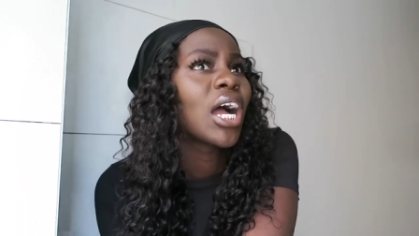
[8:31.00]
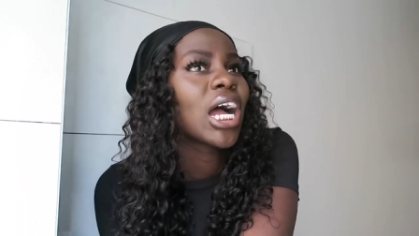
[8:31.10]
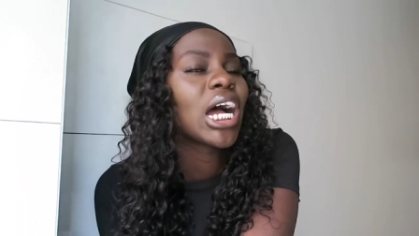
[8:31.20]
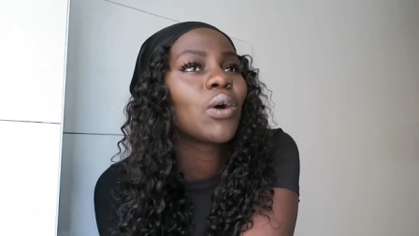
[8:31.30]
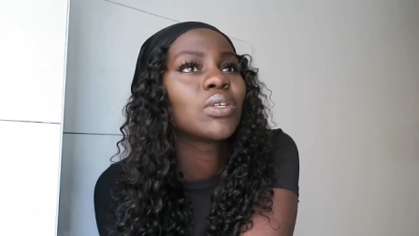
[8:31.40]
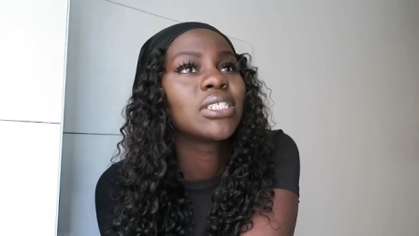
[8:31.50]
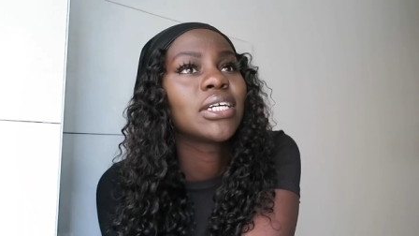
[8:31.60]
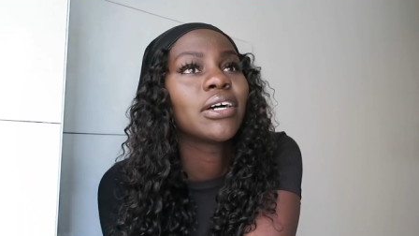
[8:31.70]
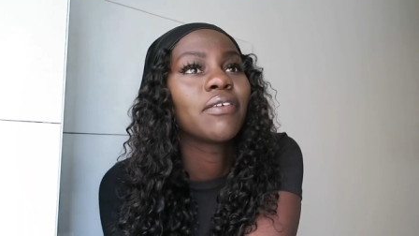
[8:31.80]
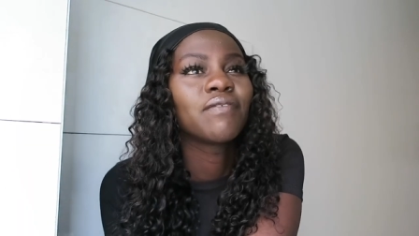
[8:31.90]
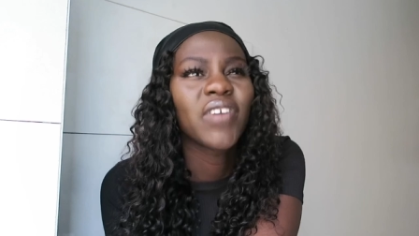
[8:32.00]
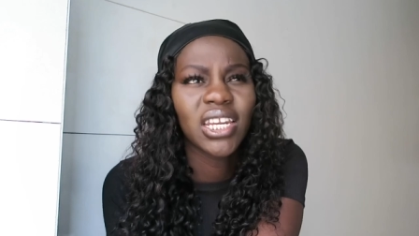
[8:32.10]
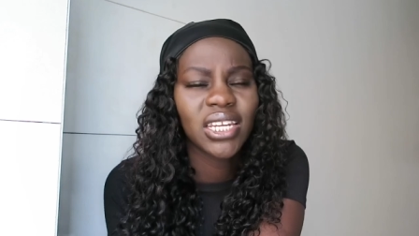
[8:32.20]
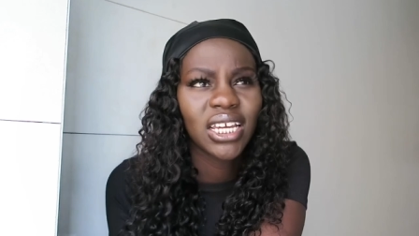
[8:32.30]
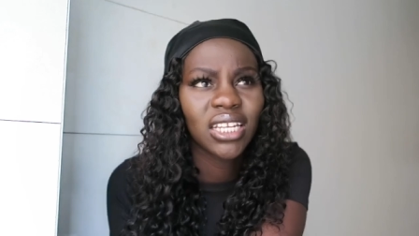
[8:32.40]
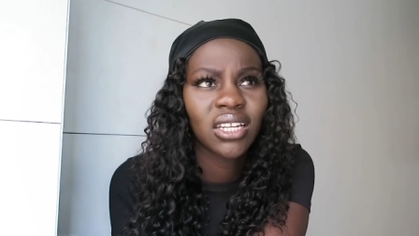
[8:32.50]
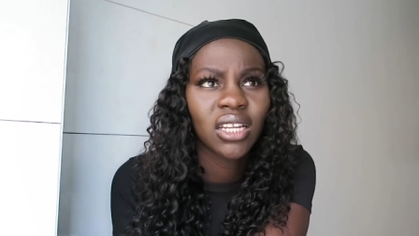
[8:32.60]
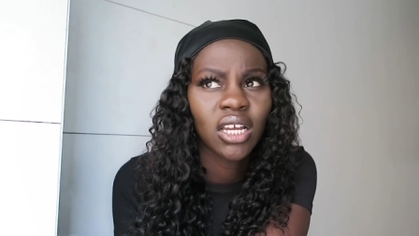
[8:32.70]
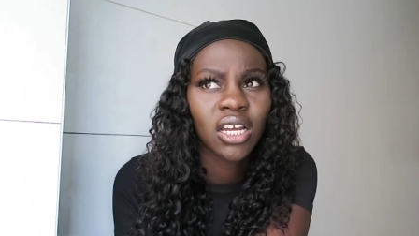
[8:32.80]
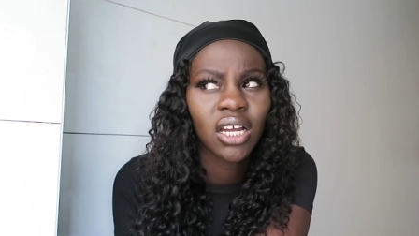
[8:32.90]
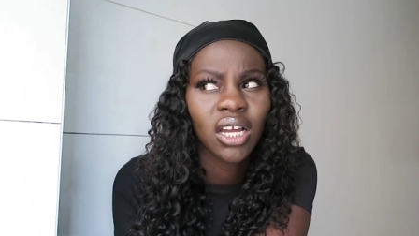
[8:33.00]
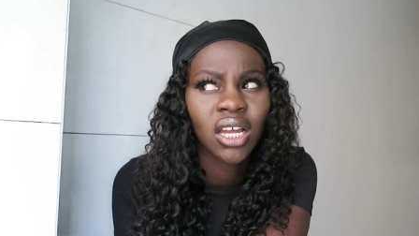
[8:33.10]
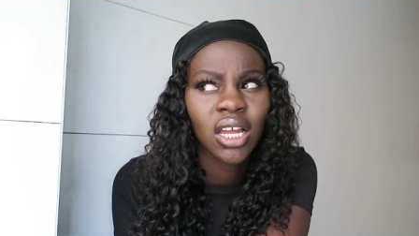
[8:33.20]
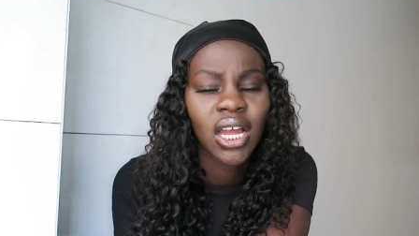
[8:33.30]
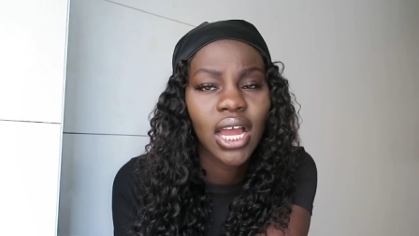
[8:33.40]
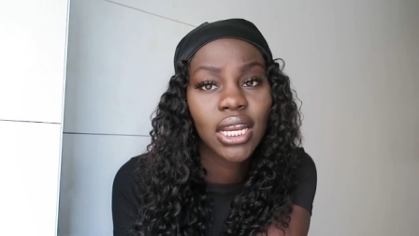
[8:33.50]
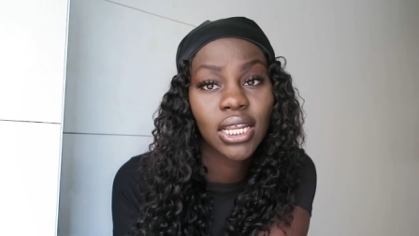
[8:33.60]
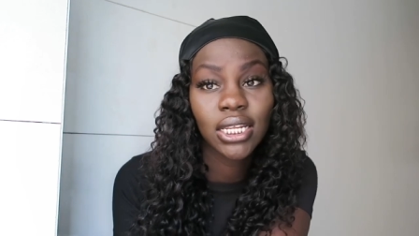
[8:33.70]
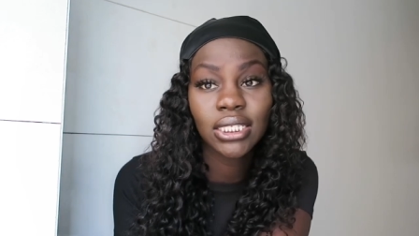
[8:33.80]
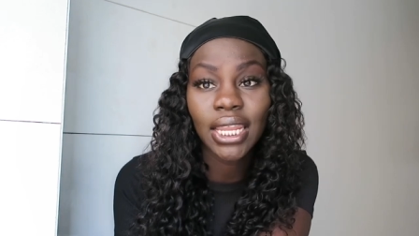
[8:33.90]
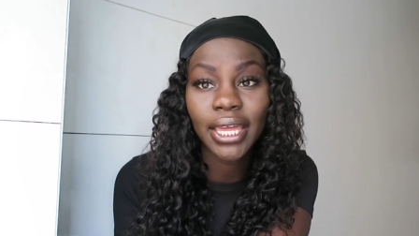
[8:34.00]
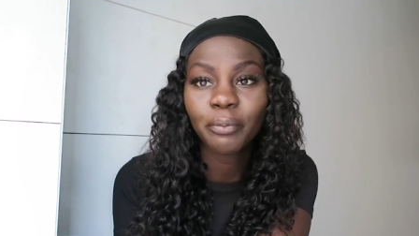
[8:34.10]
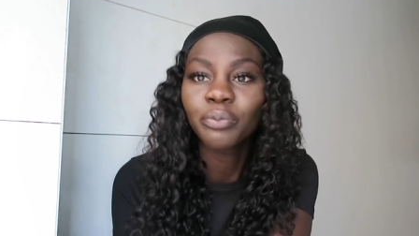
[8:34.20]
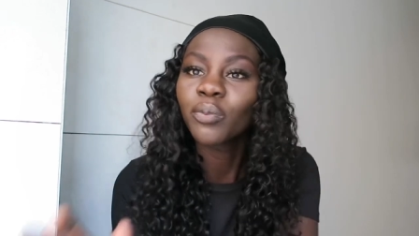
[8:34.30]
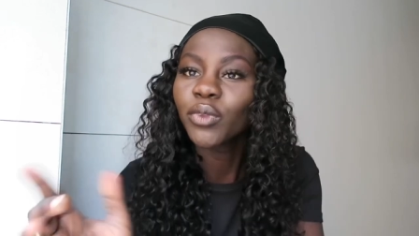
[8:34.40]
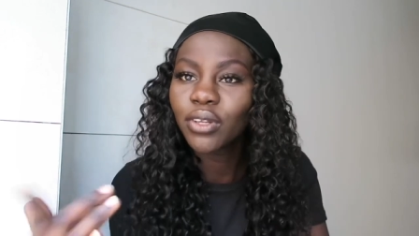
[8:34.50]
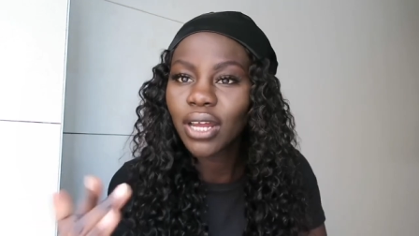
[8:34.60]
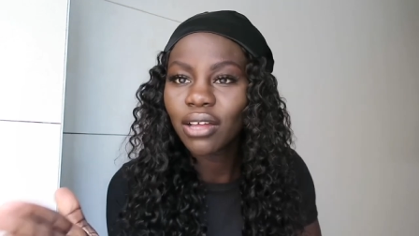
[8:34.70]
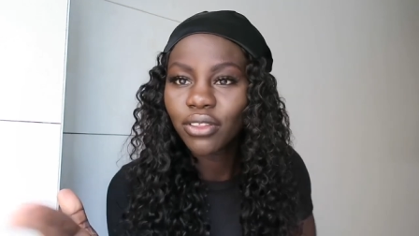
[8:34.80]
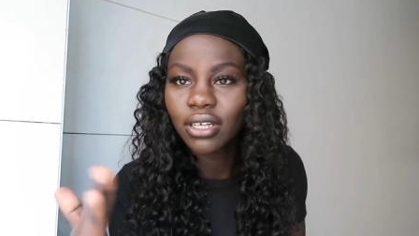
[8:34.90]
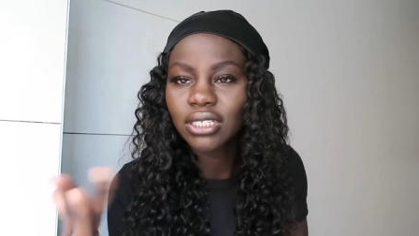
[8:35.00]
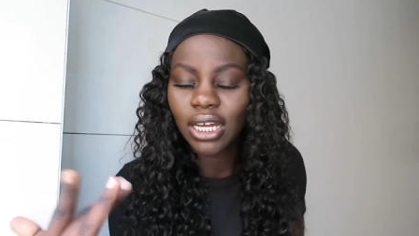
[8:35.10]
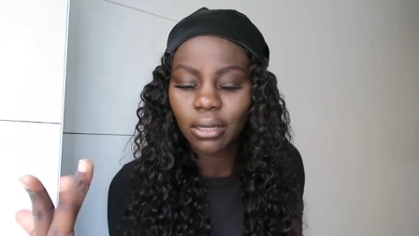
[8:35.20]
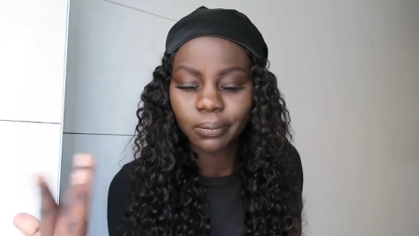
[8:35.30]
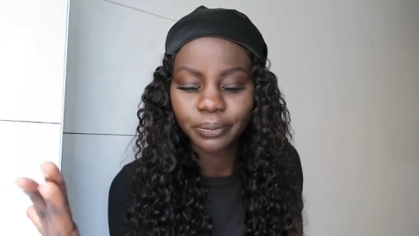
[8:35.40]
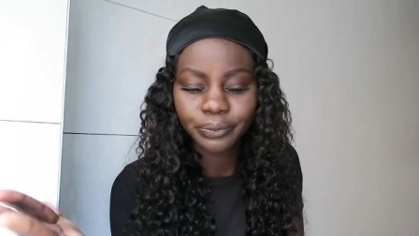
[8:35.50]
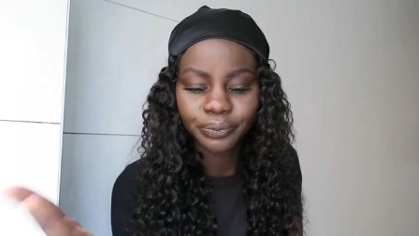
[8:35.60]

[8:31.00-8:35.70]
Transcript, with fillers: I was there offended. And then he's like, you know how those um